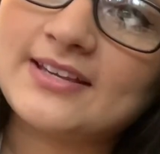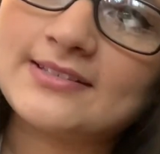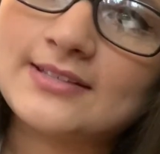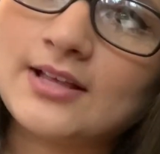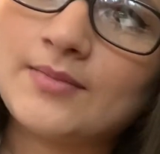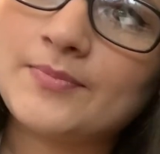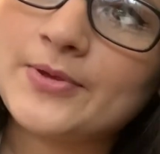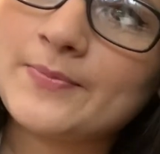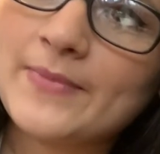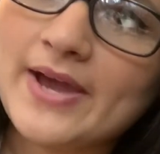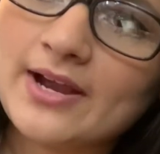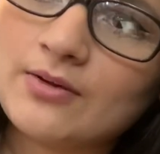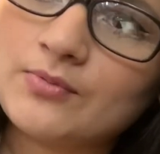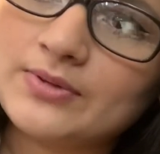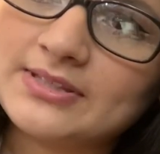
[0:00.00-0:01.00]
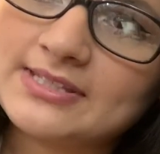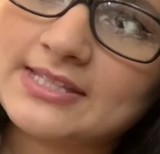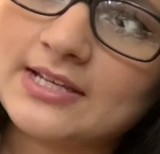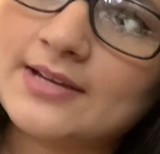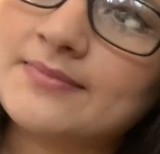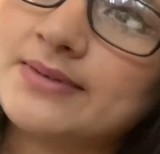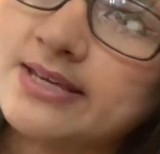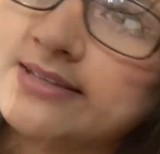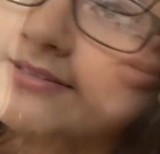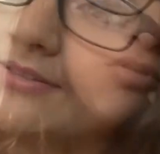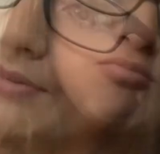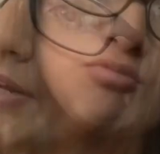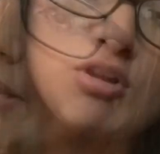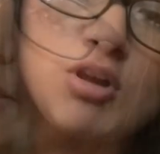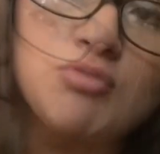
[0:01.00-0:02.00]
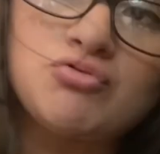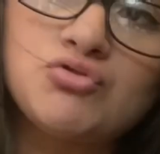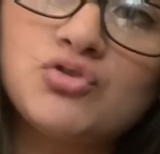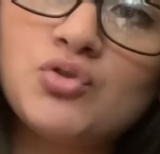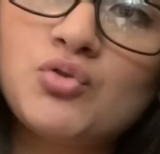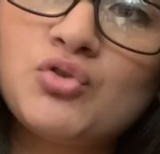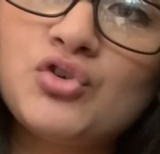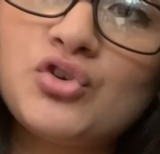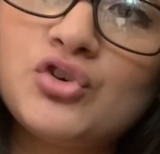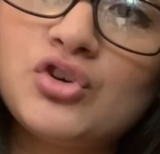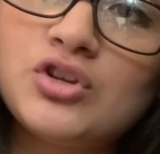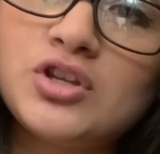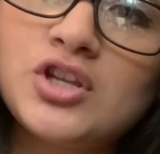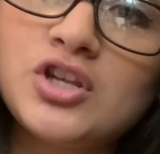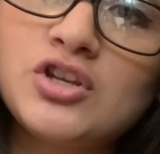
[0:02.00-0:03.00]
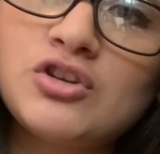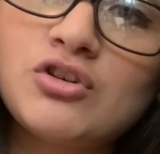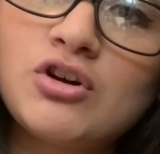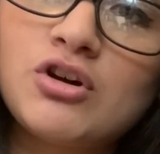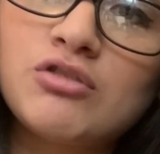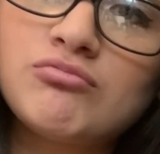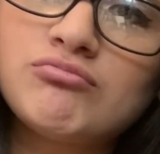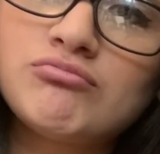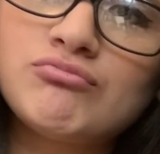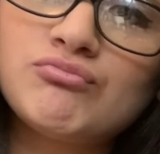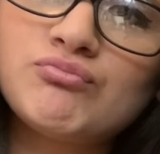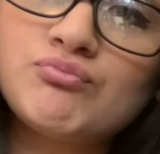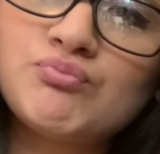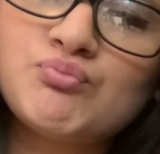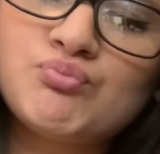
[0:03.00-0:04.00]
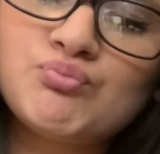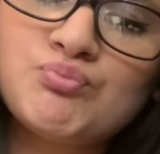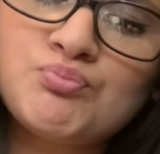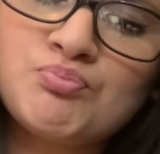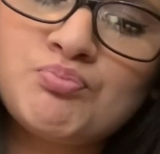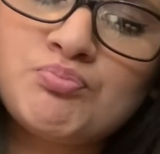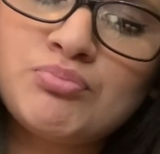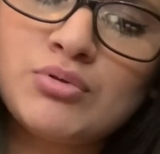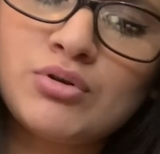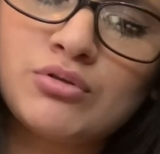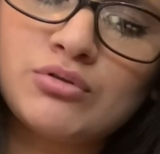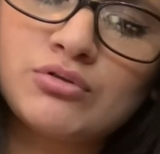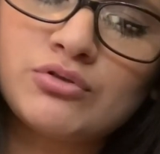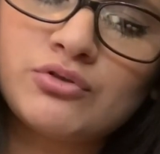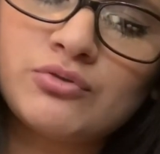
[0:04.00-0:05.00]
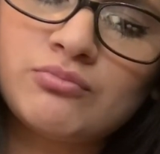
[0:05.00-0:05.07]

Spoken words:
I'll be back once the cupcakes are ready. Not so good, and then it got bunged.